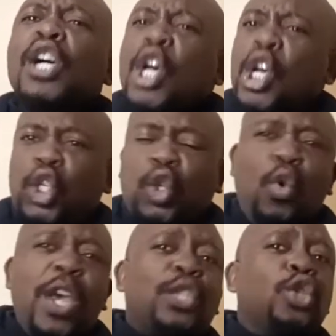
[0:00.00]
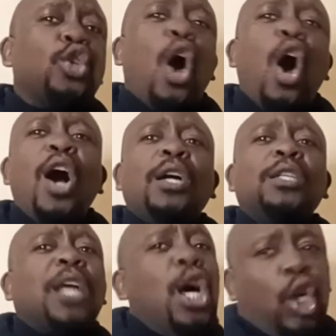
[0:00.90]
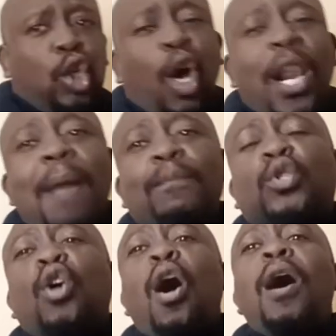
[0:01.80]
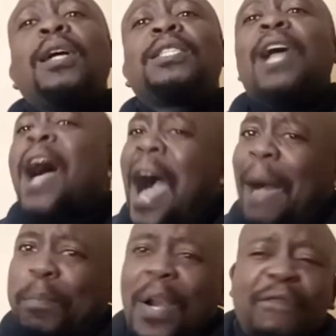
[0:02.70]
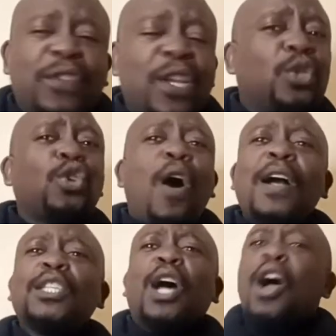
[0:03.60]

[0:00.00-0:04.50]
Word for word: sweet songs, solemn songs, uplifting songs.